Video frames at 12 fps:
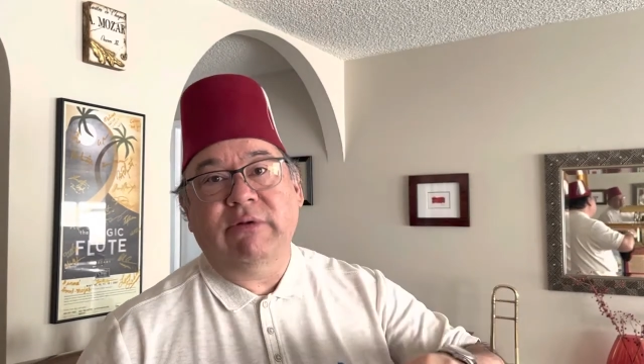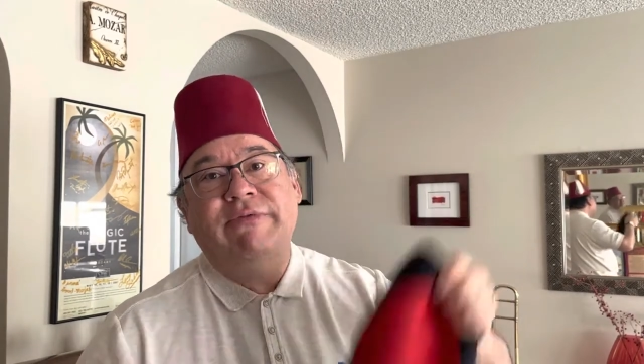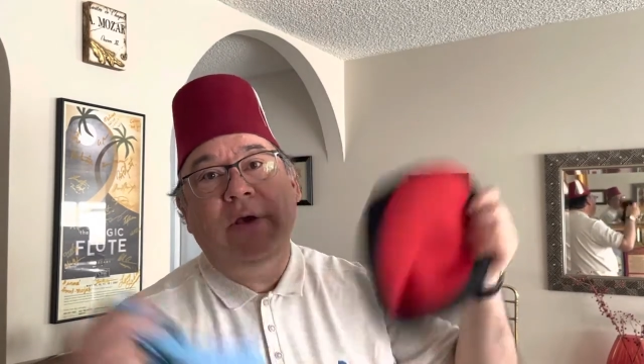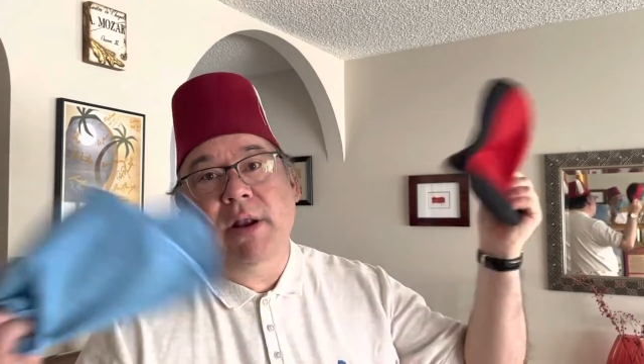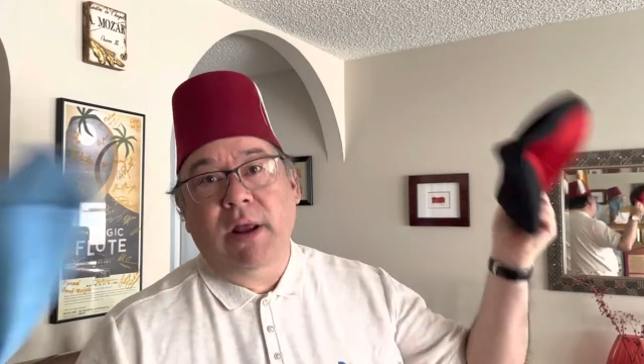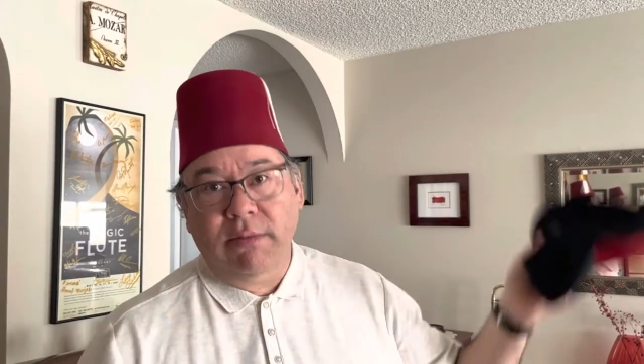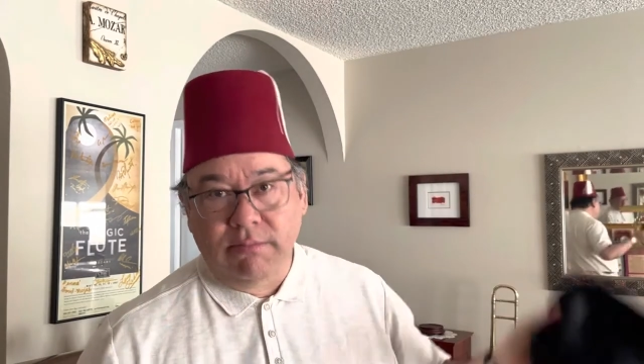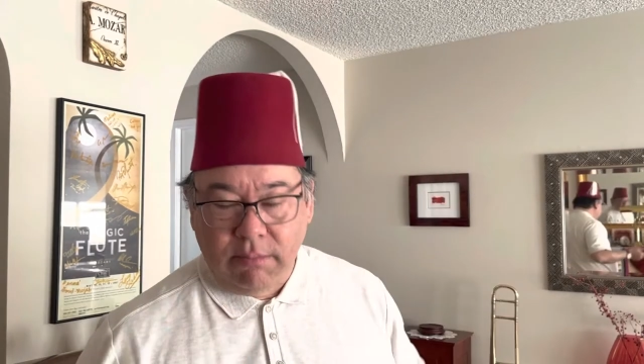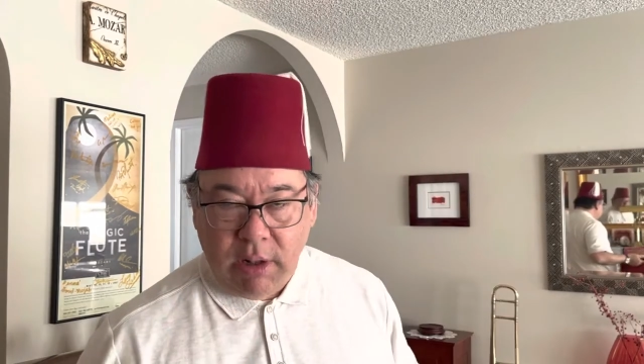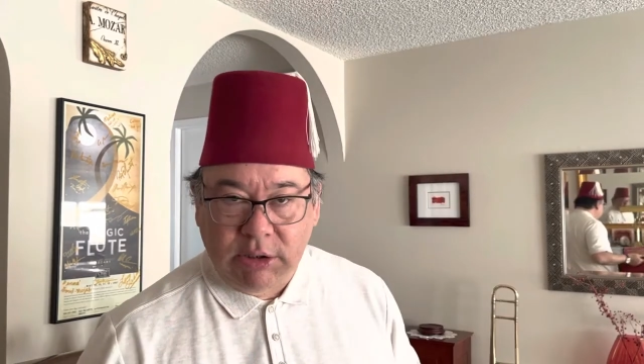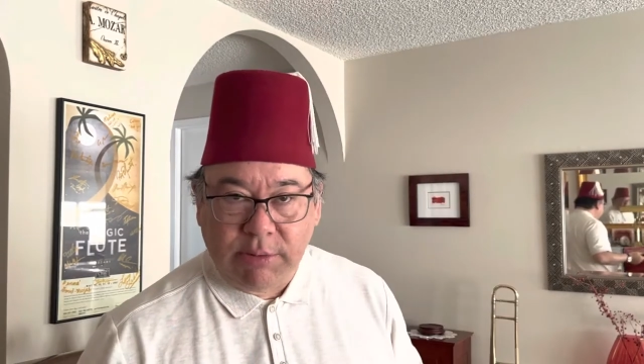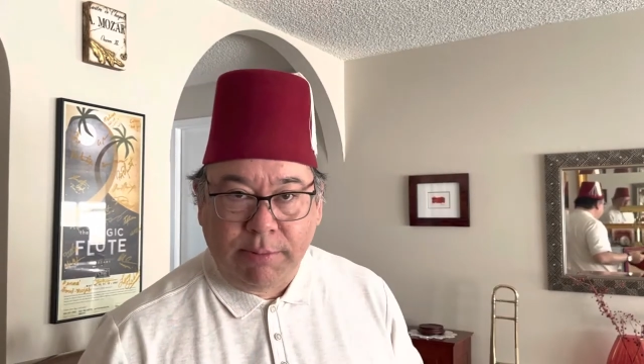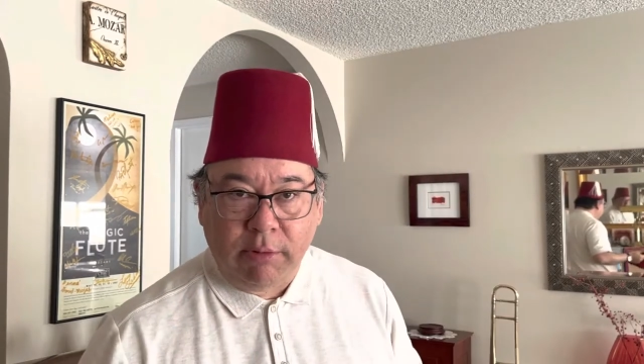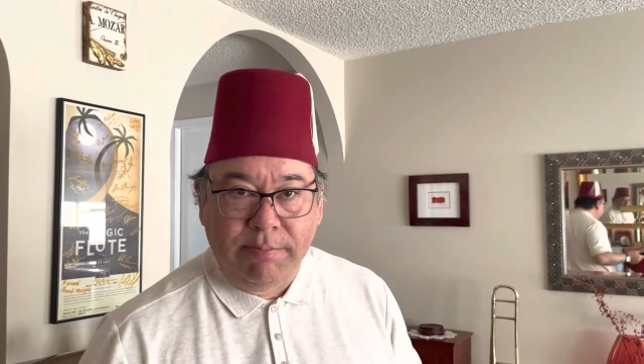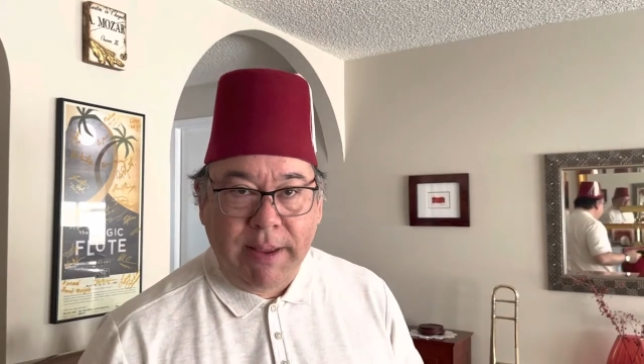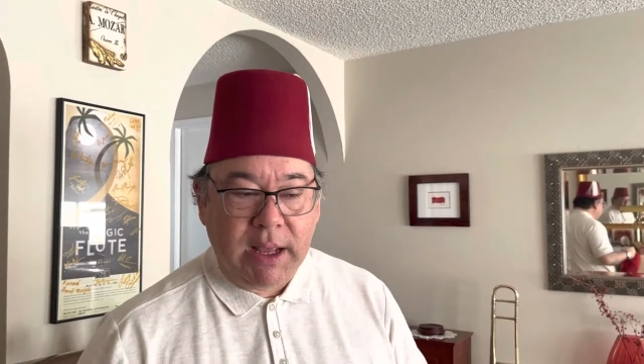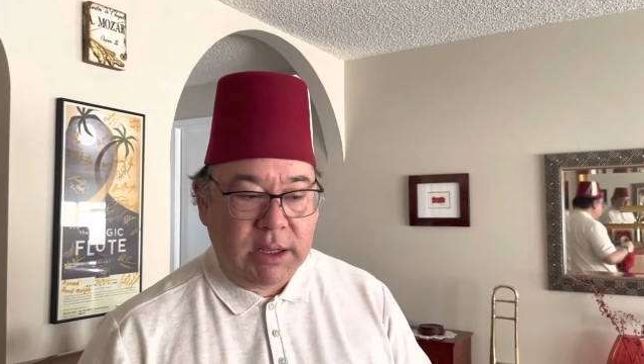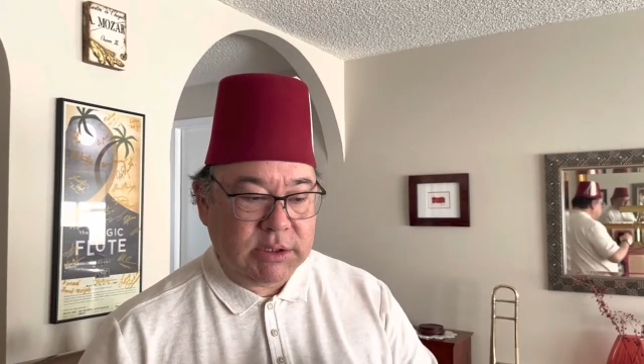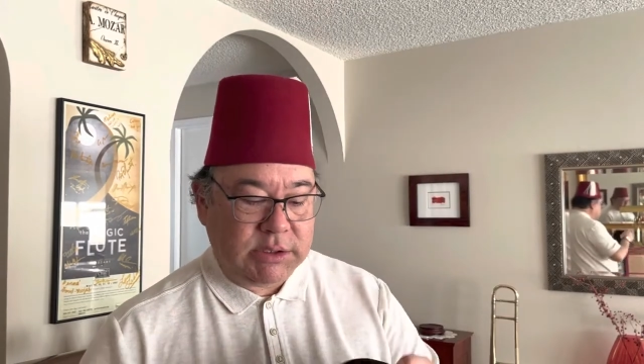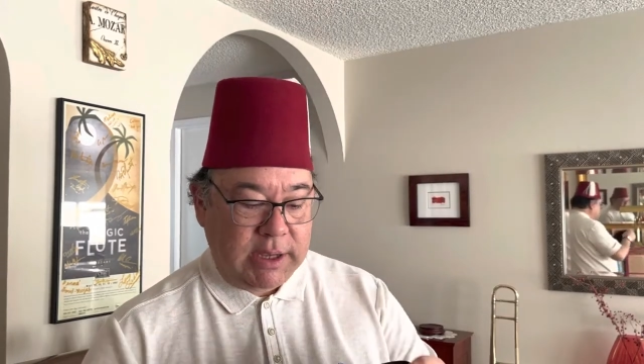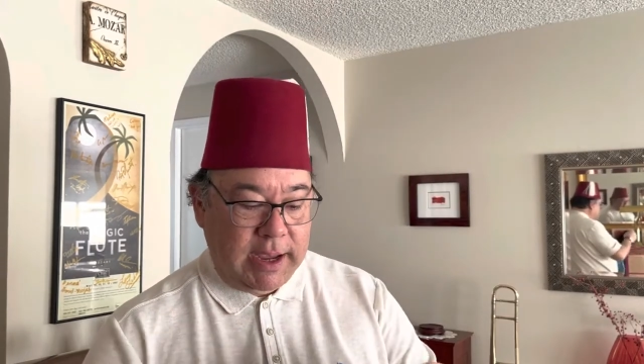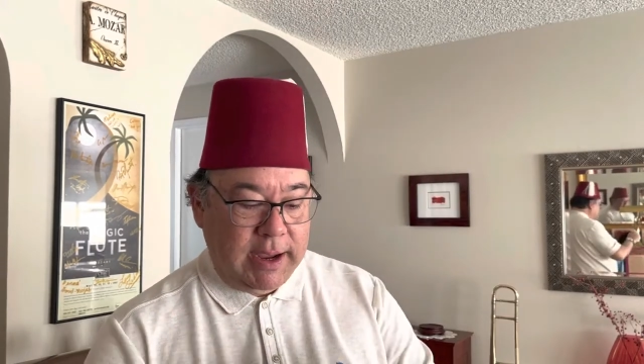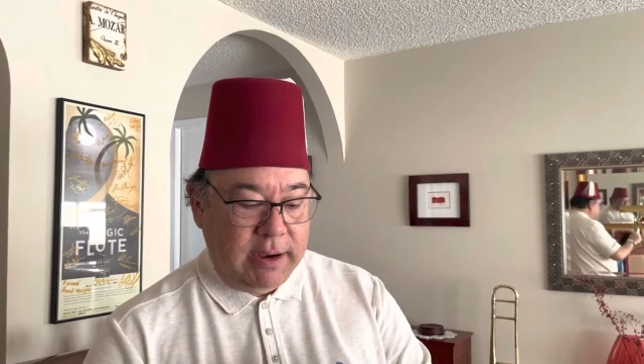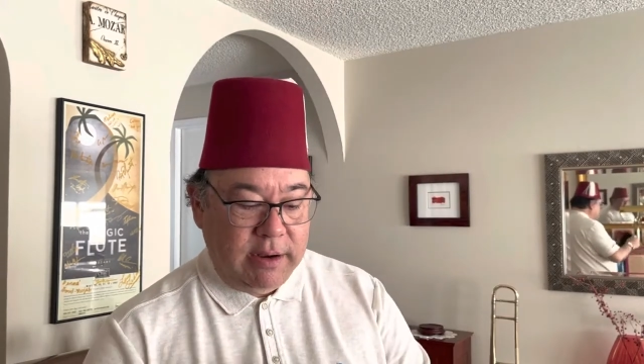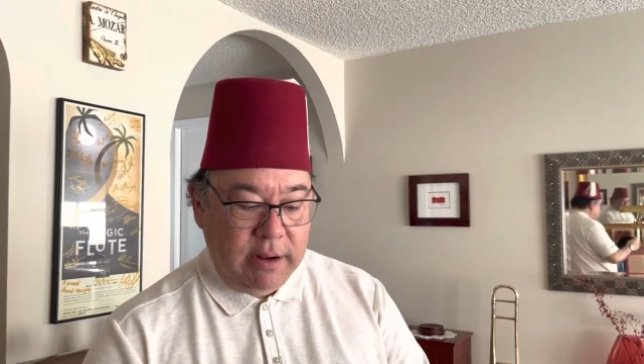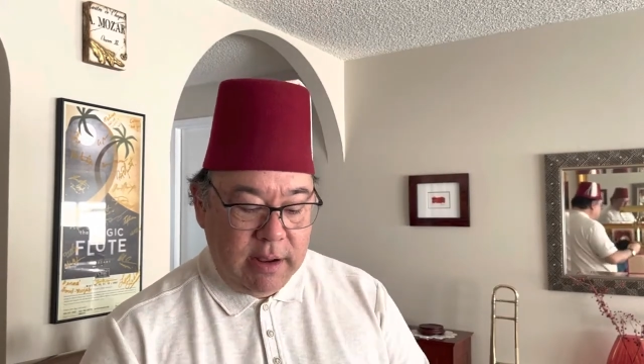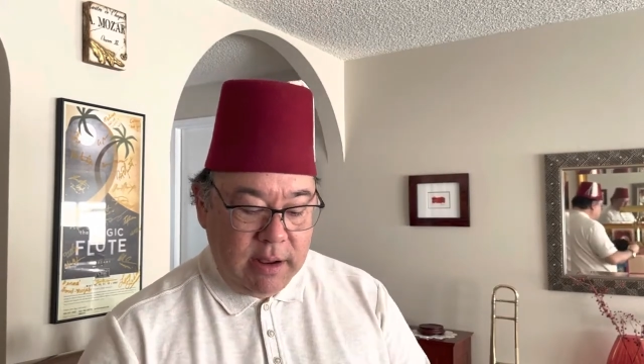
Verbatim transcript: fit on multiple bells, and